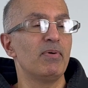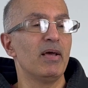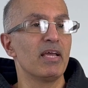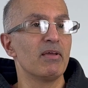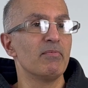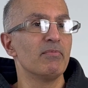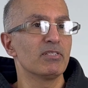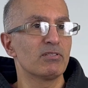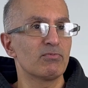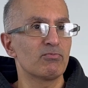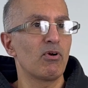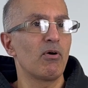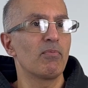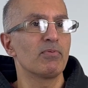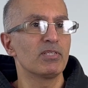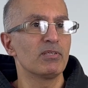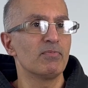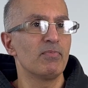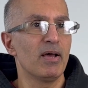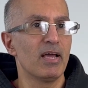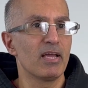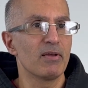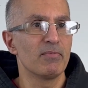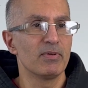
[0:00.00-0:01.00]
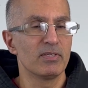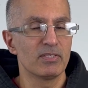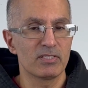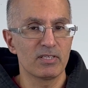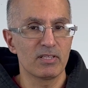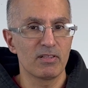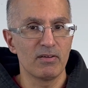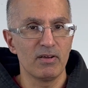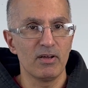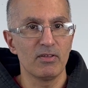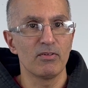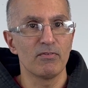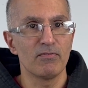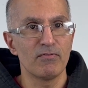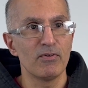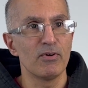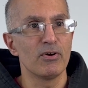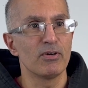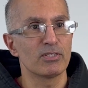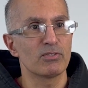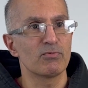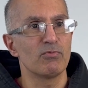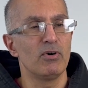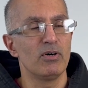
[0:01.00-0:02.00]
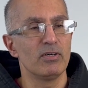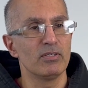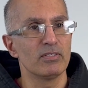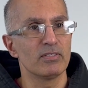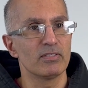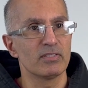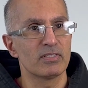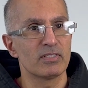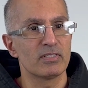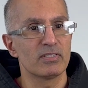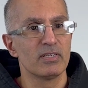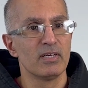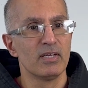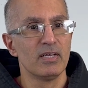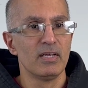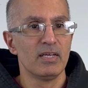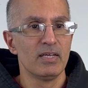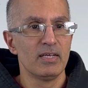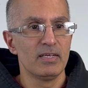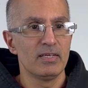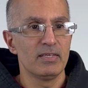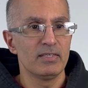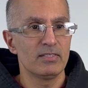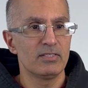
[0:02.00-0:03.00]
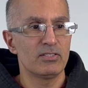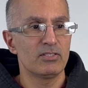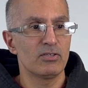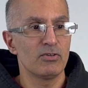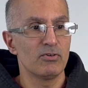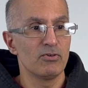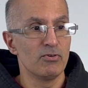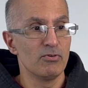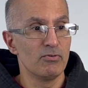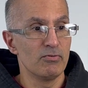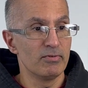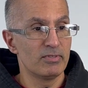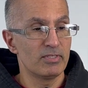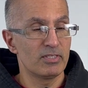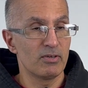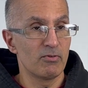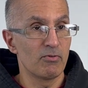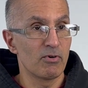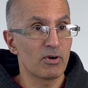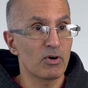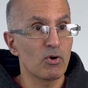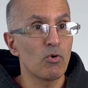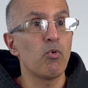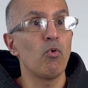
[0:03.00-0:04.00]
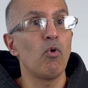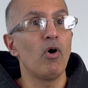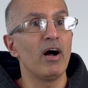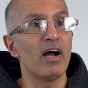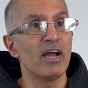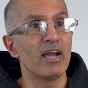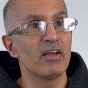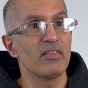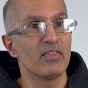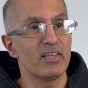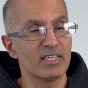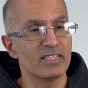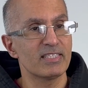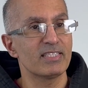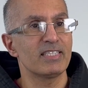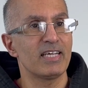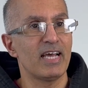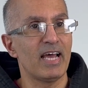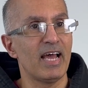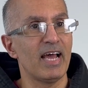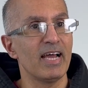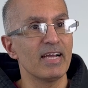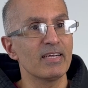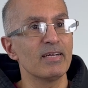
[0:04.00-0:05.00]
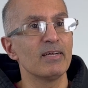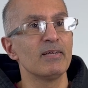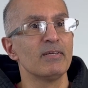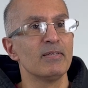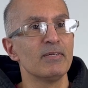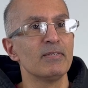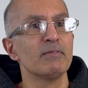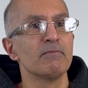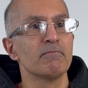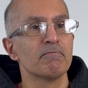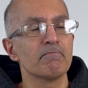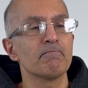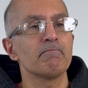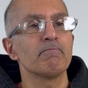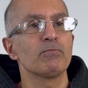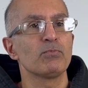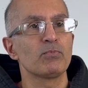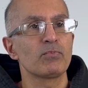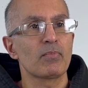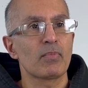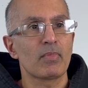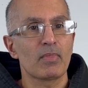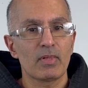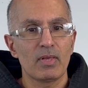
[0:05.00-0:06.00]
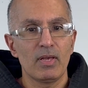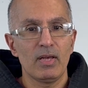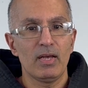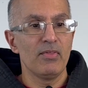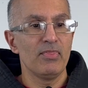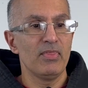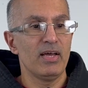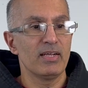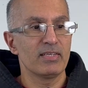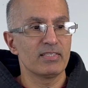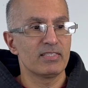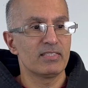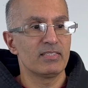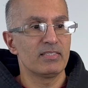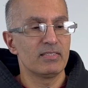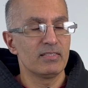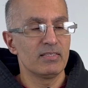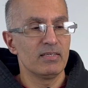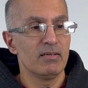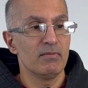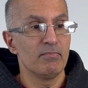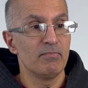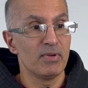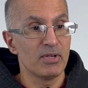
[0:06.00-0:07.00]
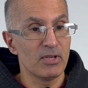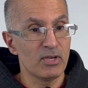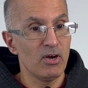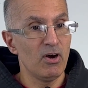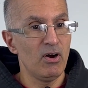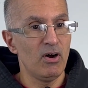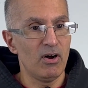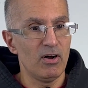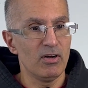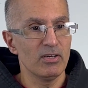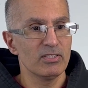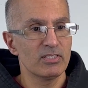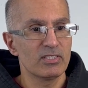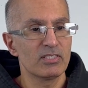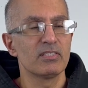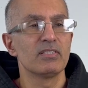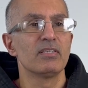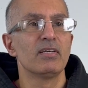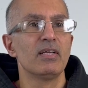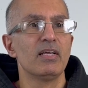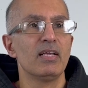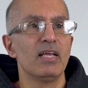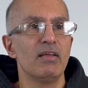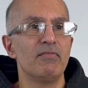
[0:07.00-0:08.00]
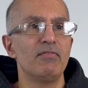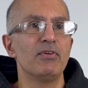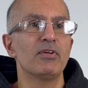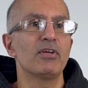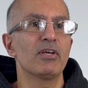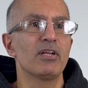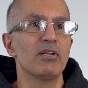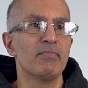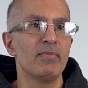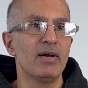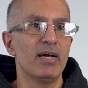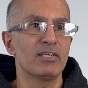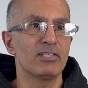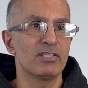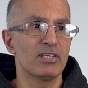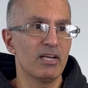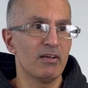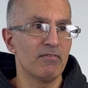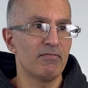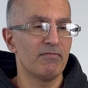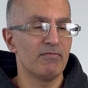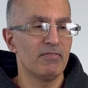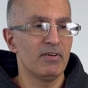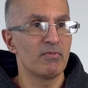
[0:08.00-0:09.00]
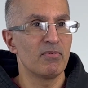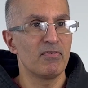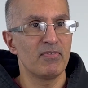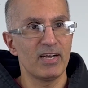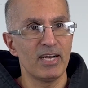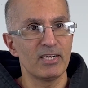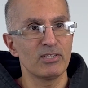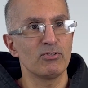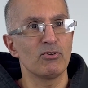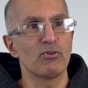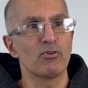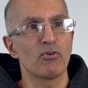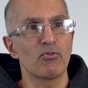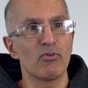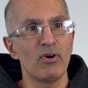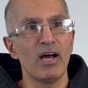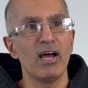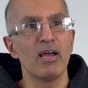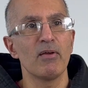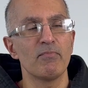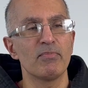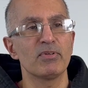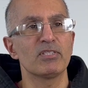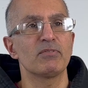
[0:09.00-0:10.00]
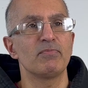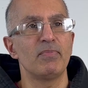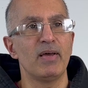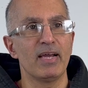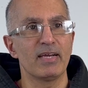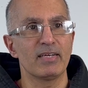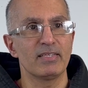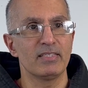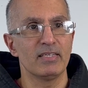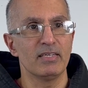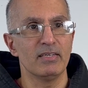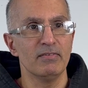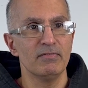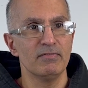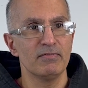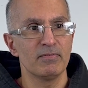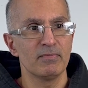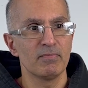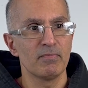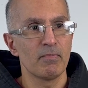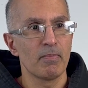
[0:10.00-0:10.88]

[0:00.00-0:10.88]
payments, property payments, are the first ones to require this tag. And that's because, if you can imagine, if from a financial crime perspective,